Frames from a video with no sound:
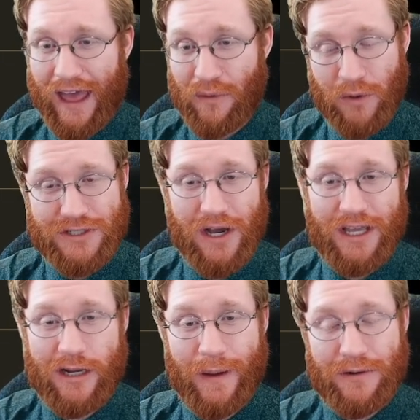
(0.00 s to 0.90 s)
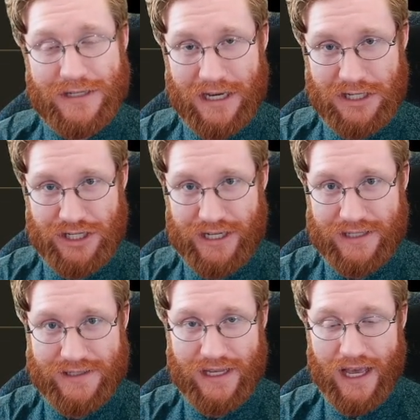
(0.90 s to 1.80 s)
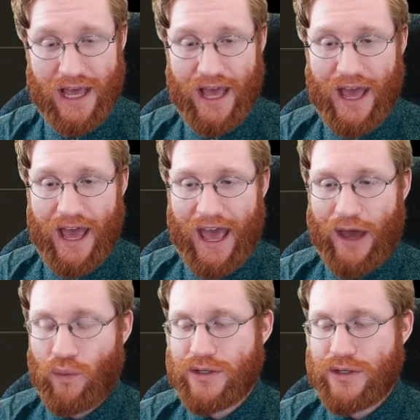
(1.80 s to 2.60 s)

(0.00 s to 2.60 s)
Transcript: and we're talking about dungeons, and